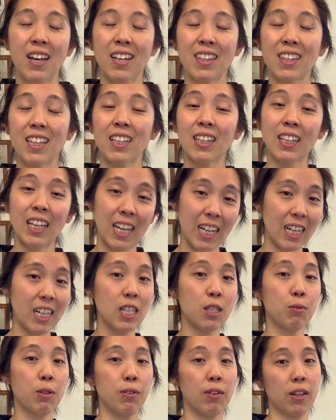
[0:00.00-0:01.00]
The latest
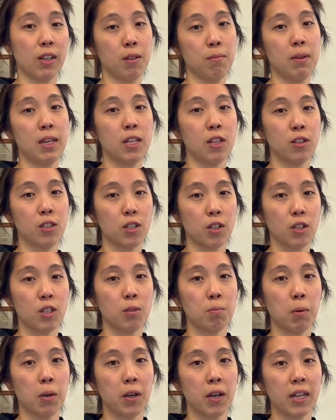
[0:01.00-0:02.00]
we recommend you start
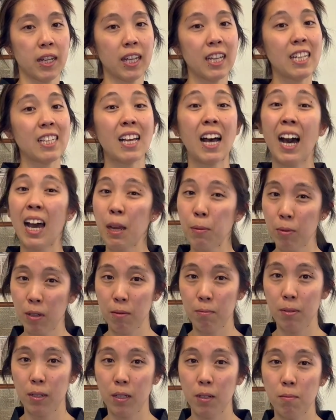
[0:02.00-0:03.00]
sparring is high brown
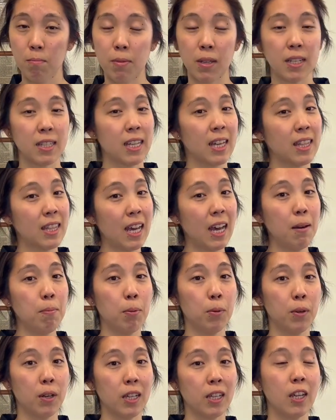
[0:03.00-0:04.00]
belt, because at that
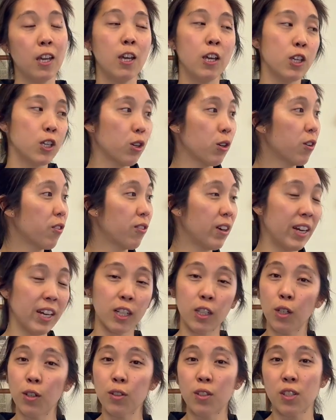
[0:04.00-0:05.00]
point, you're very
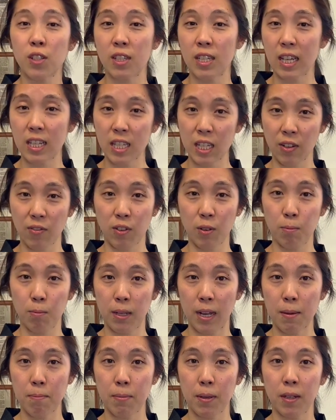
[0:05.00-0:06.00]
close to testing for
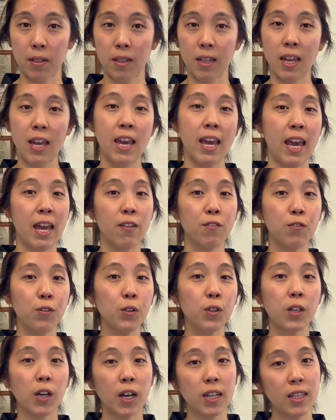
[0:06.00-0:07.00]
black belt, and full
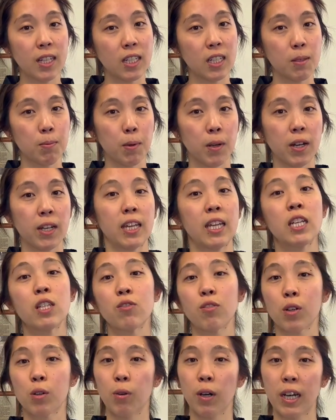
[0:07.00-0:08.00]
contact sparring is
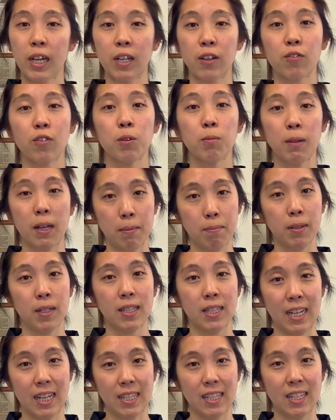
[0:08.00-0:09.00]
required for black belt
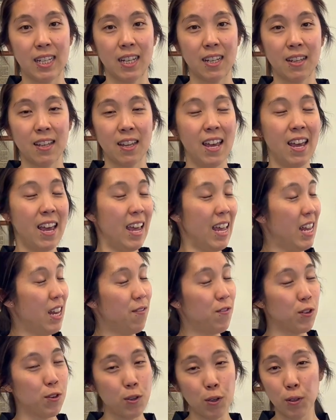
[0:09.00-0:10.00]
testing. And if
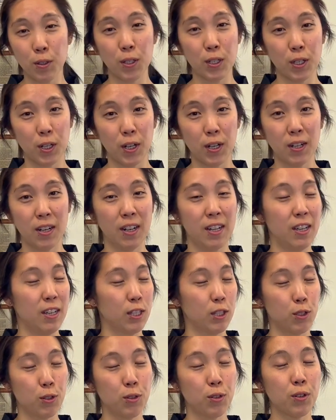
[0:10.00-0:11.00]
you don't start,
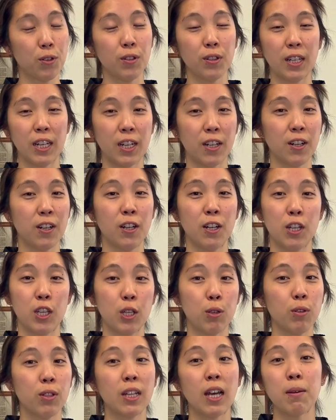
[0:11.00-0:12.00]
sooner or later, you
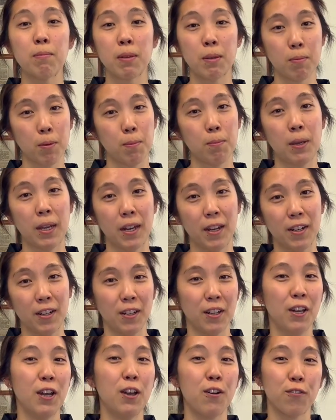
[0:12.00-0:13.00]
will not be prepared
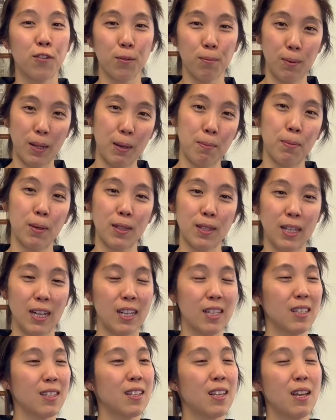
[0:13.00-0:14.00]
for black belt
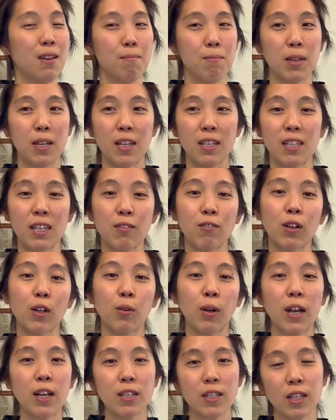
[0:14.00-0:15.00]
tests because it
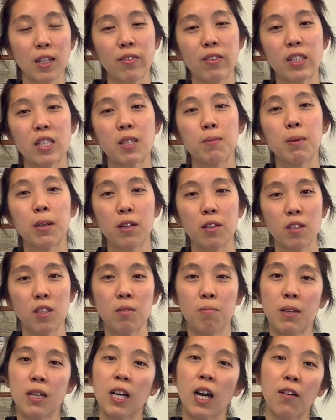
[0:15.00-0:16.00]
requires a lot of experience to
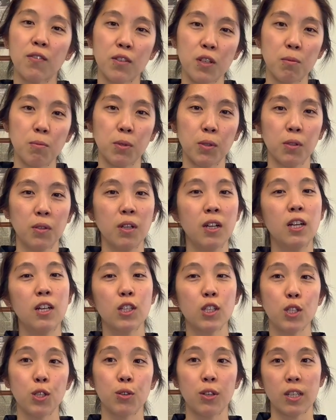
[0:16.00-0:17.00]
be comfortable
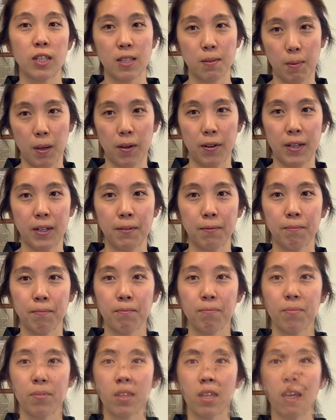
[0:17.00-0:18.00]
doing sparring.
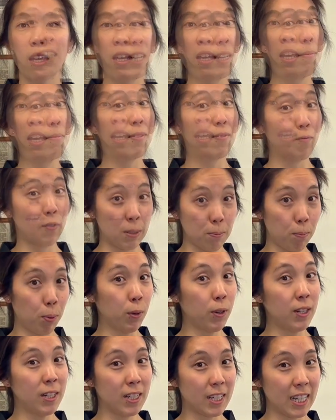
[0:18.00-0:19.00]
Some
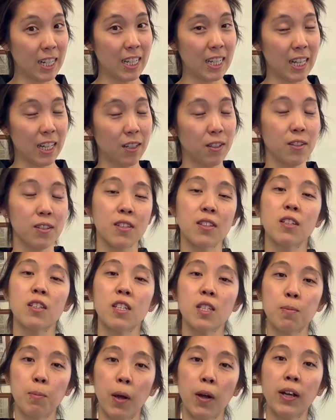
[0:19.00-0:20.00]
important details.
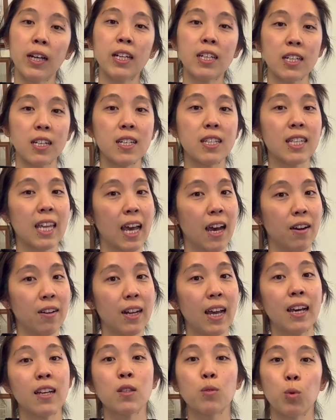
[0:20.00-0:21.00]
Sparring does count
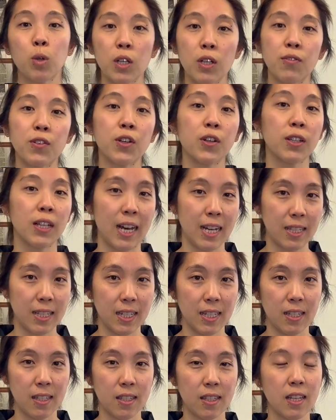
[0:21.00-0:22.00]
as one of your
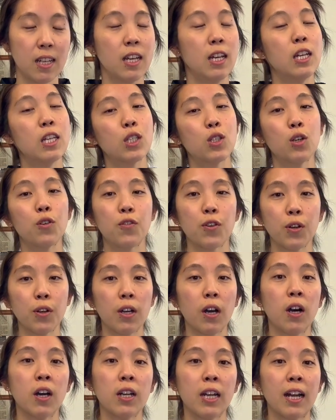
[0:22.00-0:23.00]
classes. So if you're
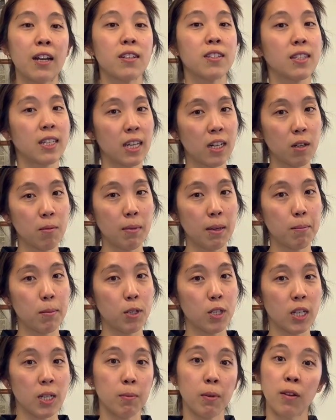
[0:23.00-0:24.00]
on our standard
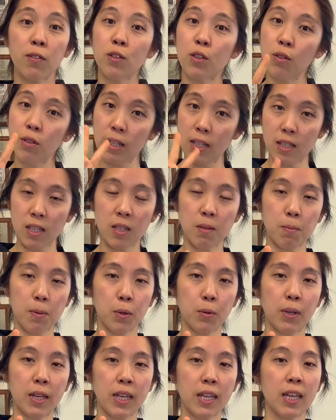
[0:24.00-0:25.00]
membership of 2 lessons per
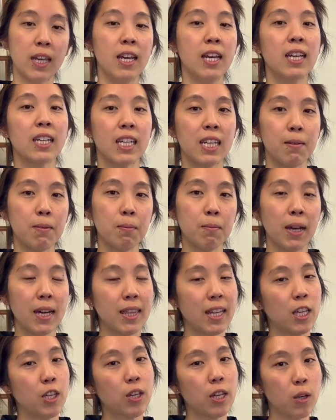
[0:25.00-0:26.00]
week, keep in mind
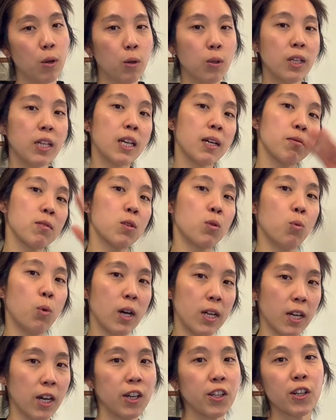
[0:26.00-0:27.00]
that you can only come to one
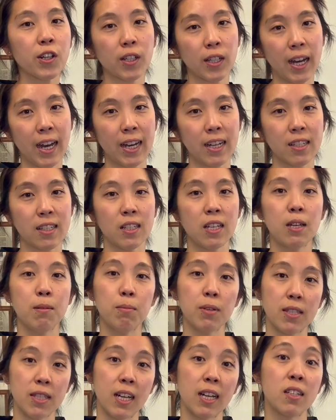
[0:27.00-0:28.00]
other class
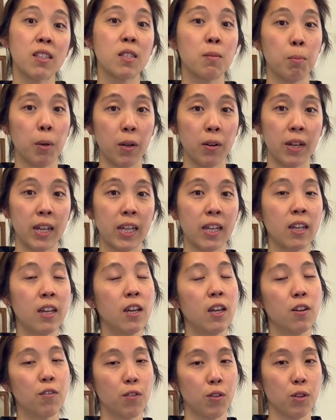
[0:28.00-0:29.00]
besides sparring
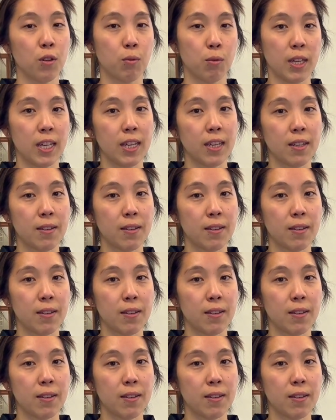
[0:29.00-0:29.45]
for the week.